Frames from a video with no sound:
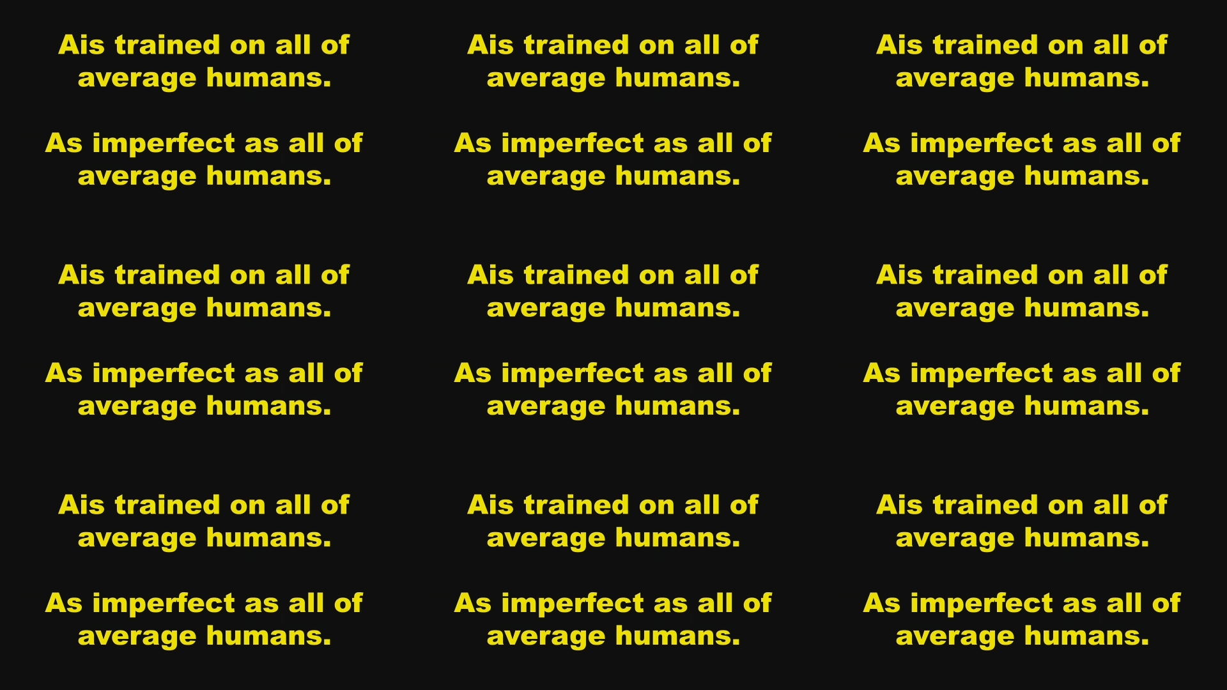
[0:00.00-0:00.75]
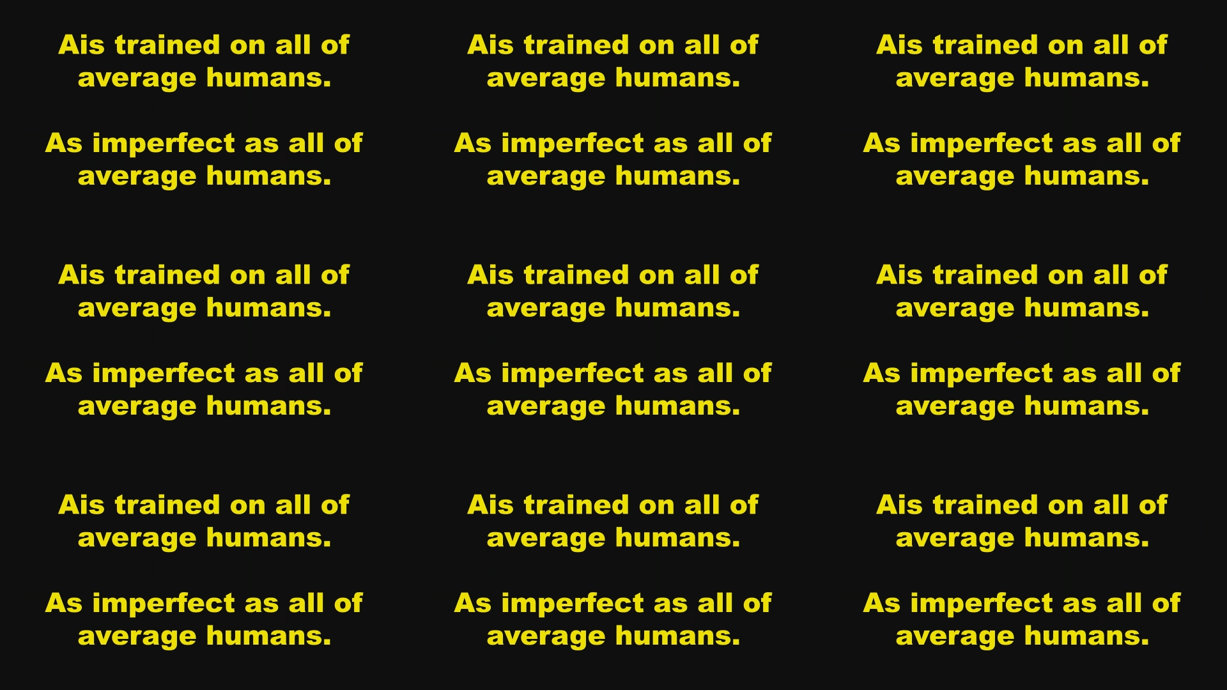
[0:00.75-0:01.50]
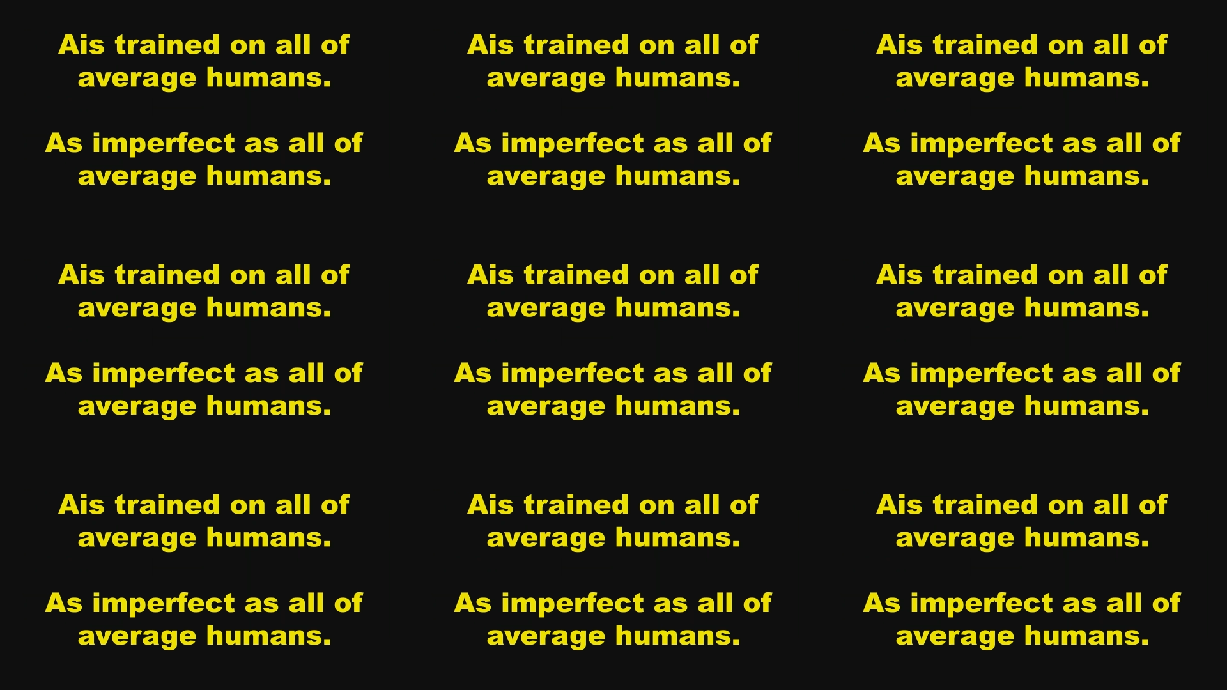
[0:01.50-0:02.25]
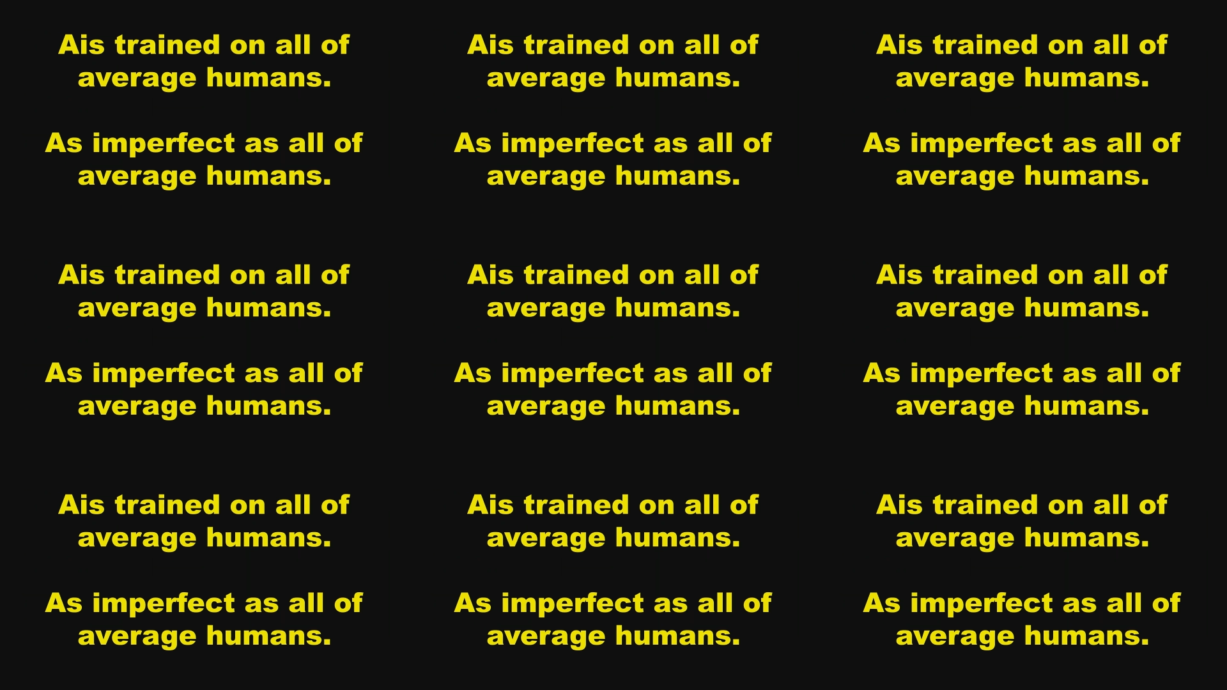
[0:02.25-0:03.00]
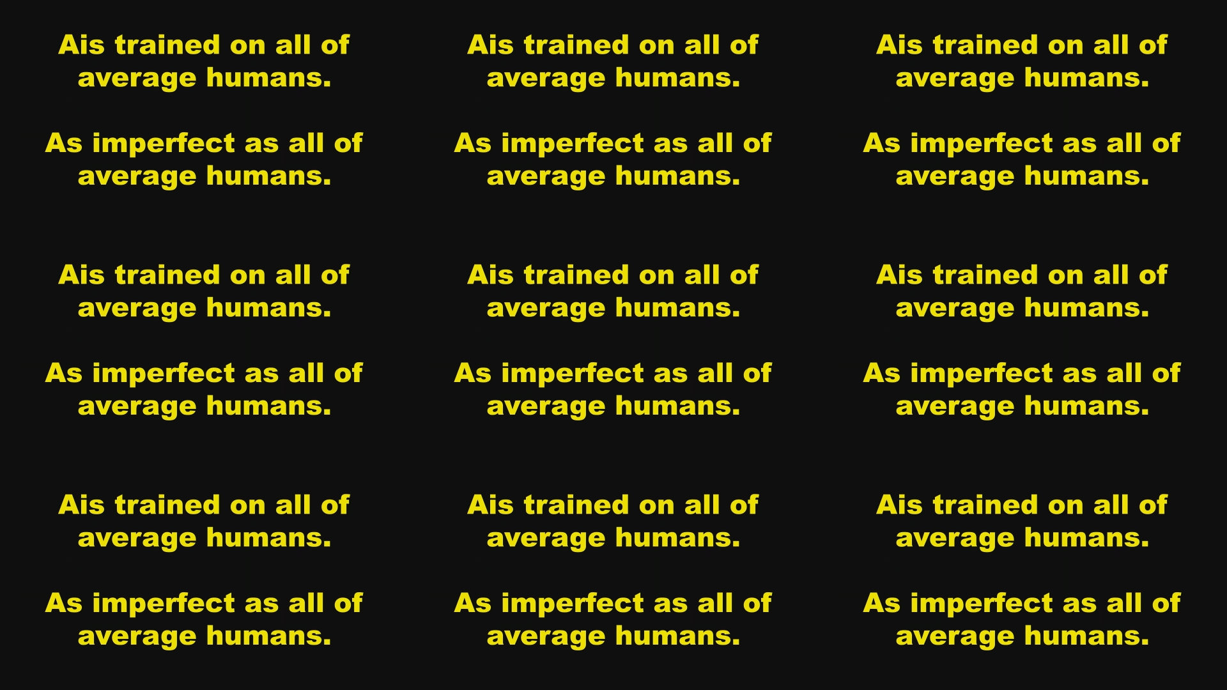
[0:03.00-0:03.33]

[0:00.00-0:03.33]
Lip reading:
(no speaker visible)